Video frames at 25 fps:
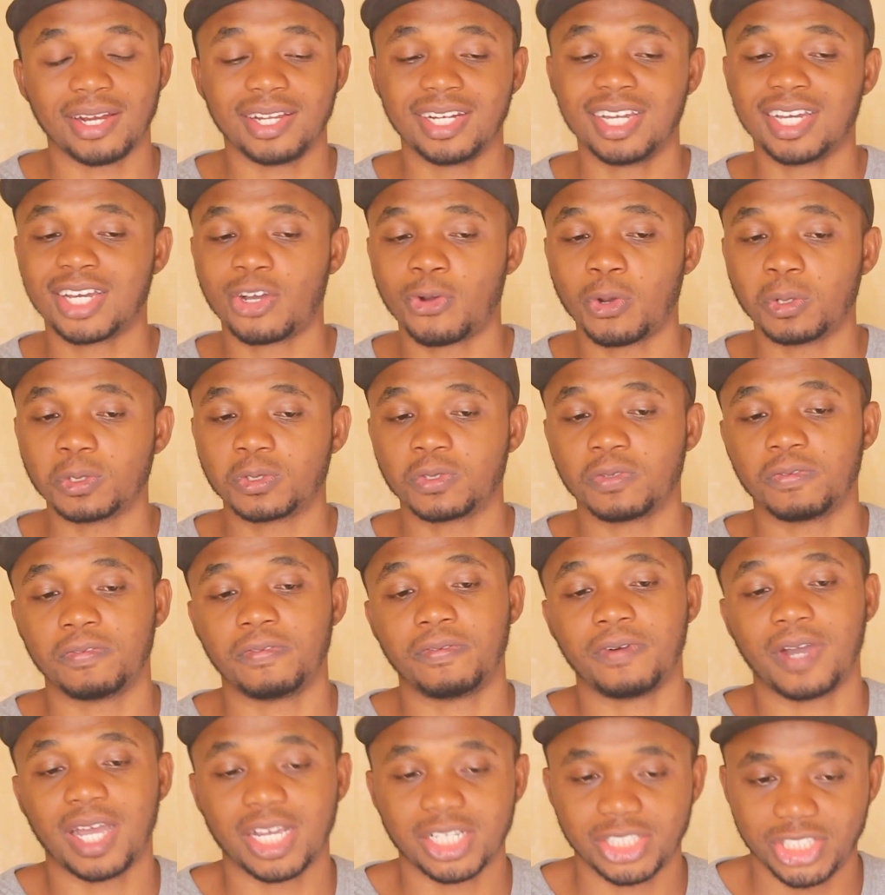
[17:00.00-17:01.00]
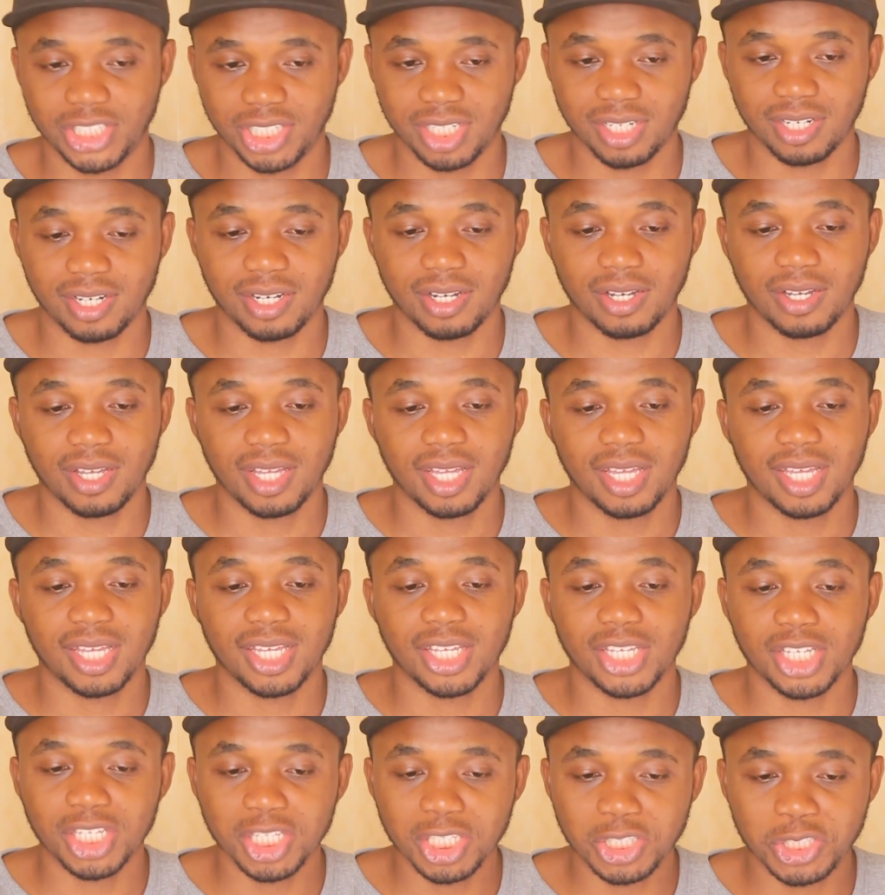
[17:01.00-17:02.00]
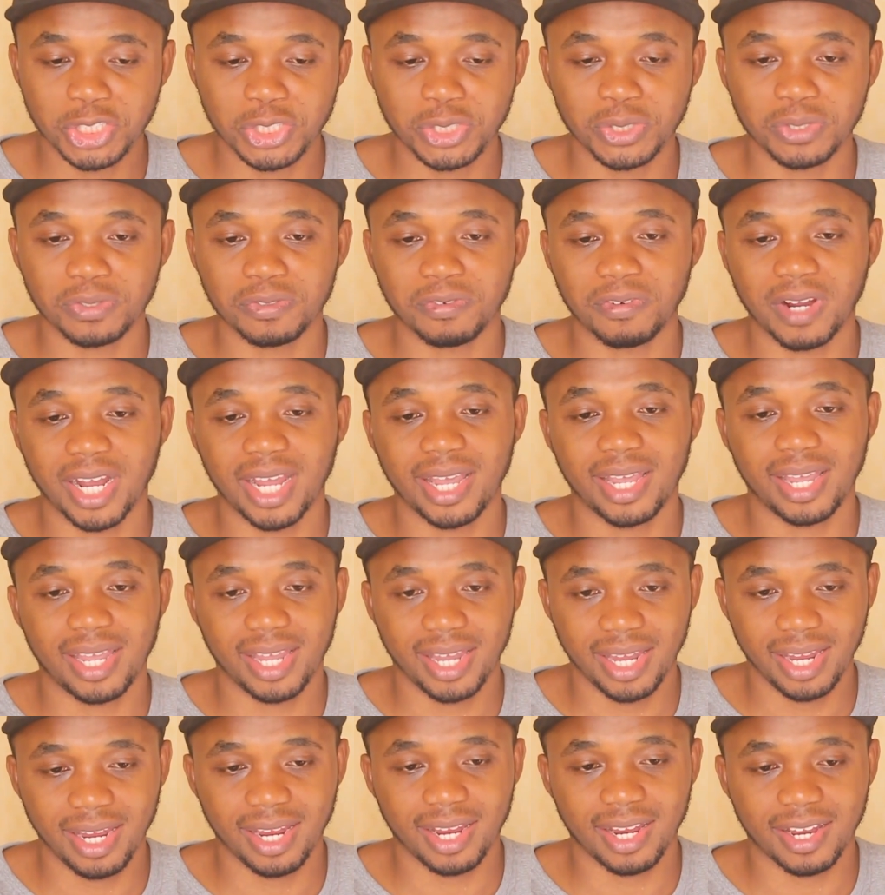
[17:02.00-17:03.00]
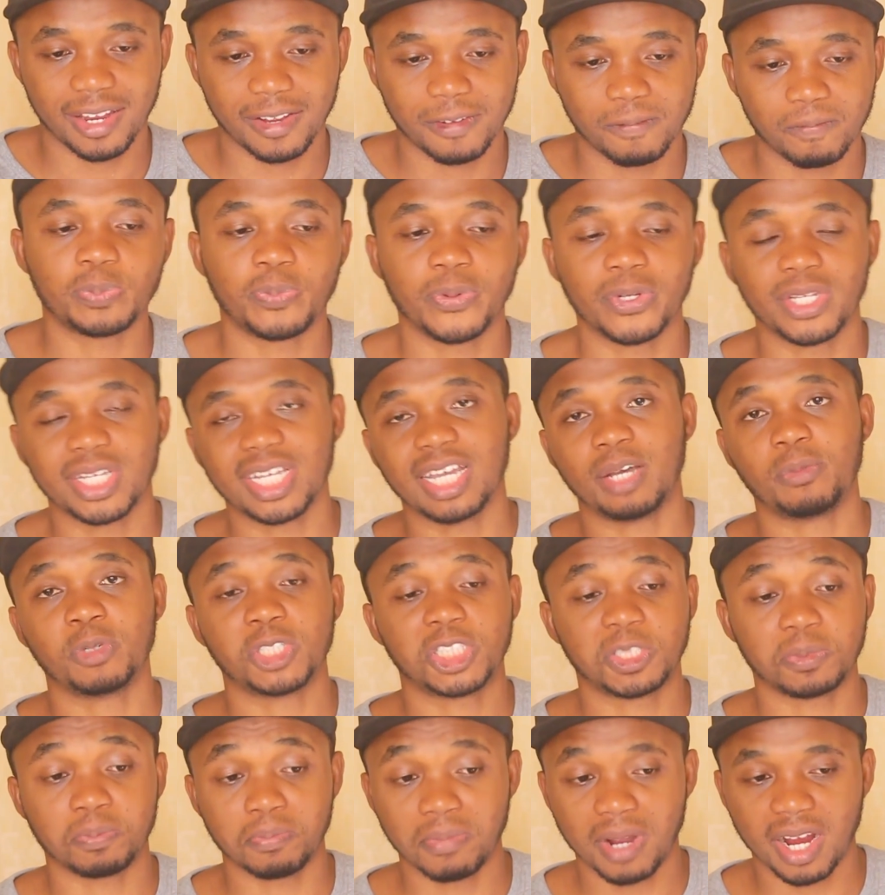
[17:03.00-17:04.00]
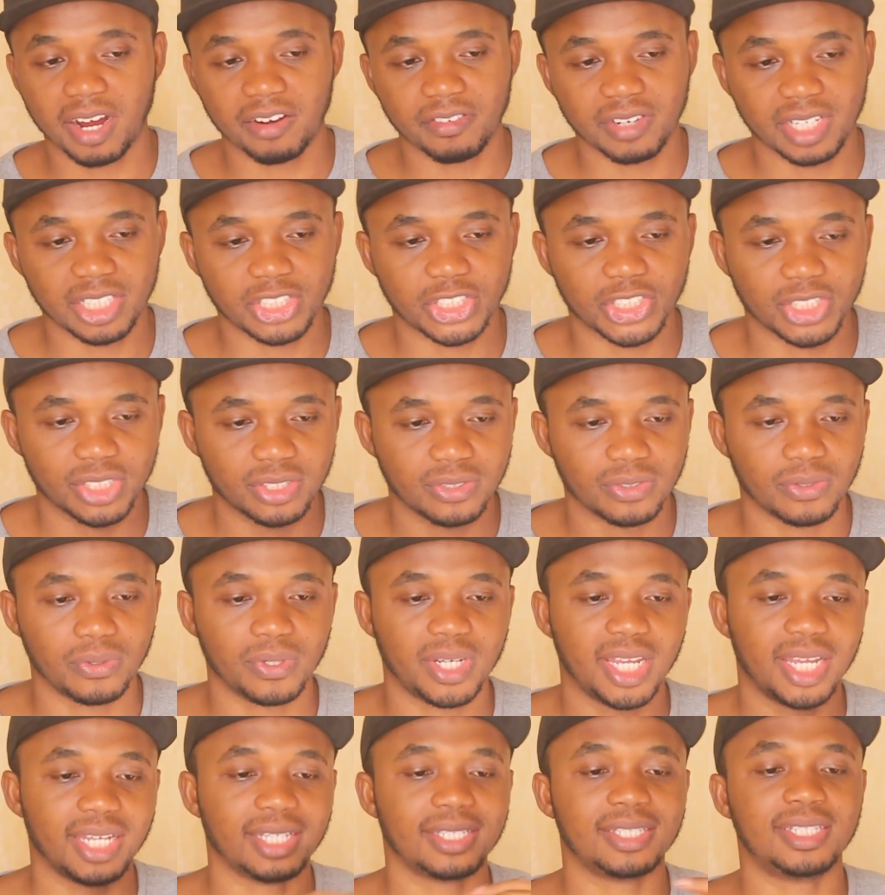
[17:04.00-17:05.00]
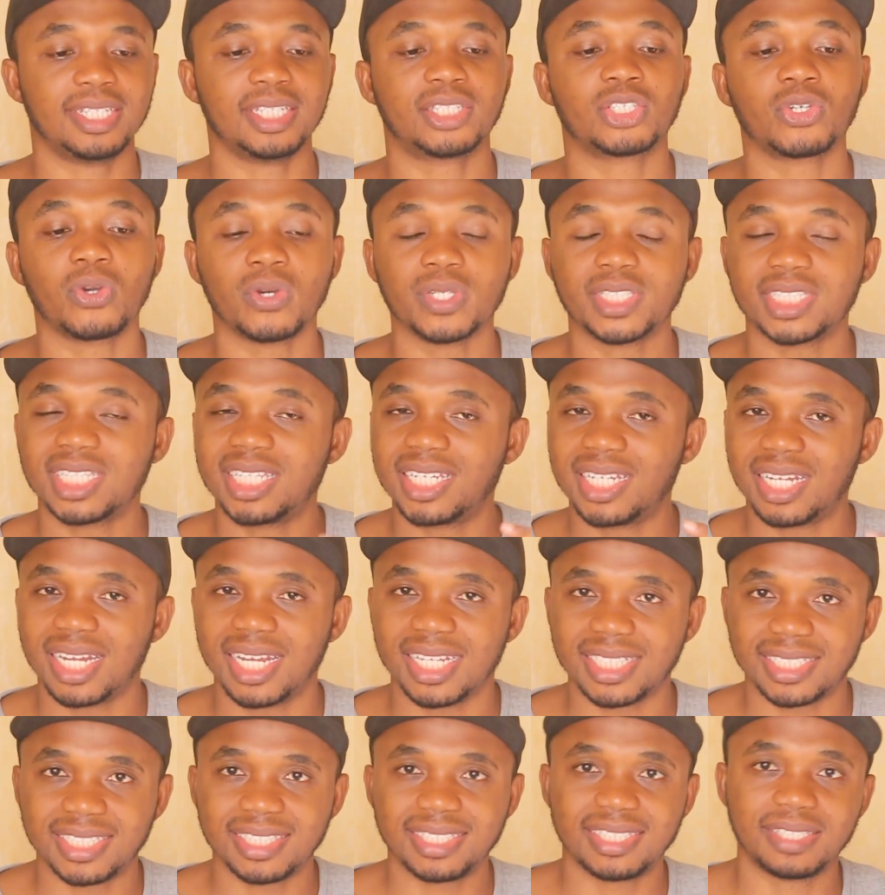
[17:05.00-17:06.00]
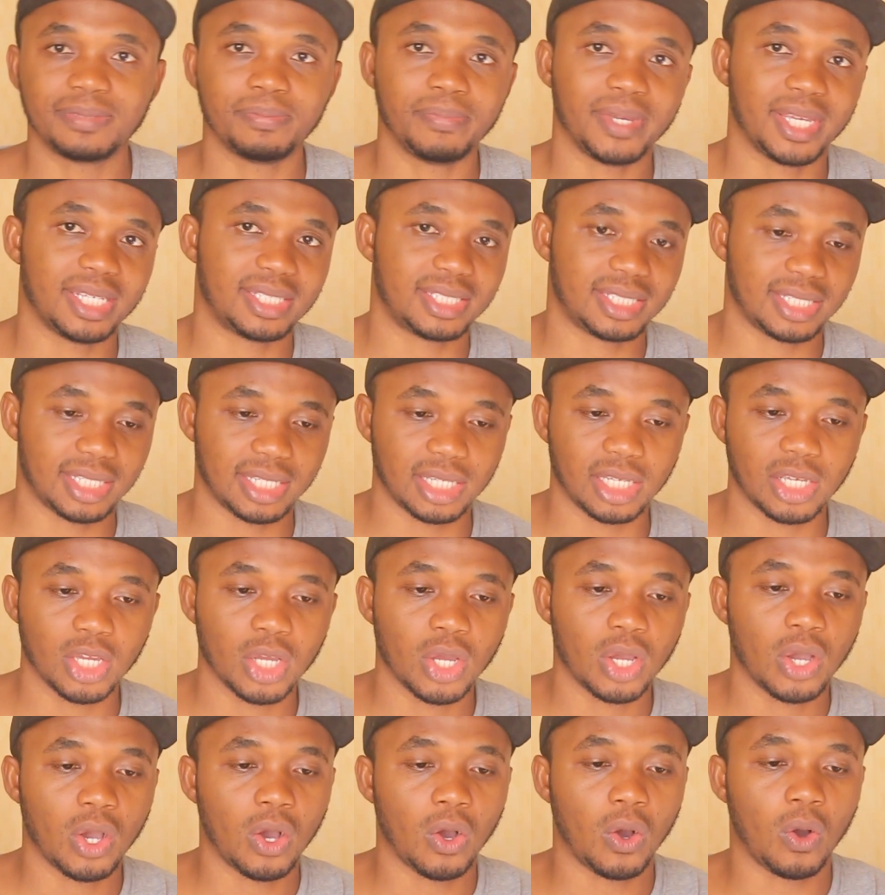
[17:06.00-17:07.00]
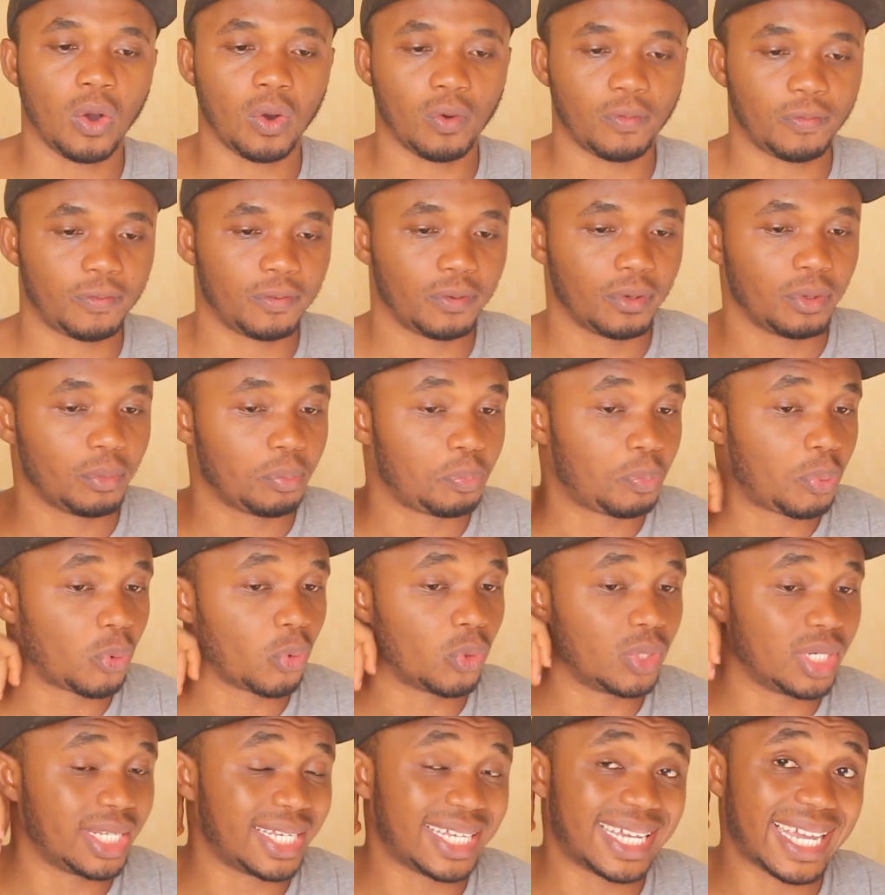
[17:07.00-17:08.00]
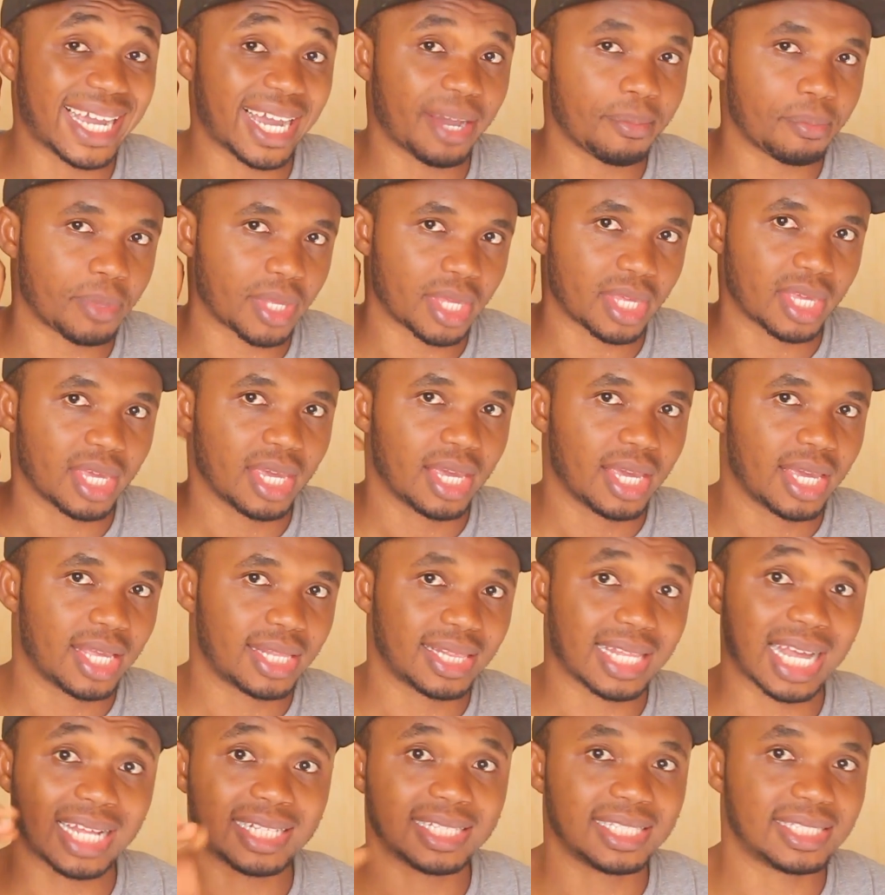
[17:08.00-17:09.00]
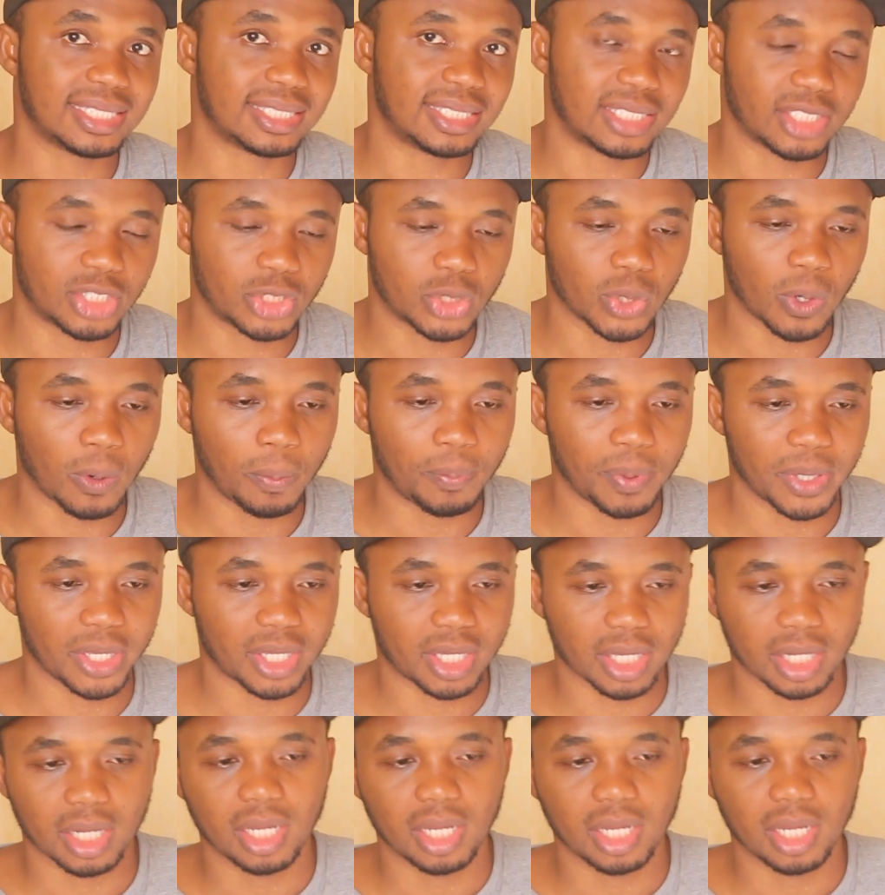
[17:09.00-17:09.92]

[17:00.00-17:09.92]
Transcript: another controversial issue right here polygamous marriage. Okay, discussing legitimacy of polygamy. That is the topic.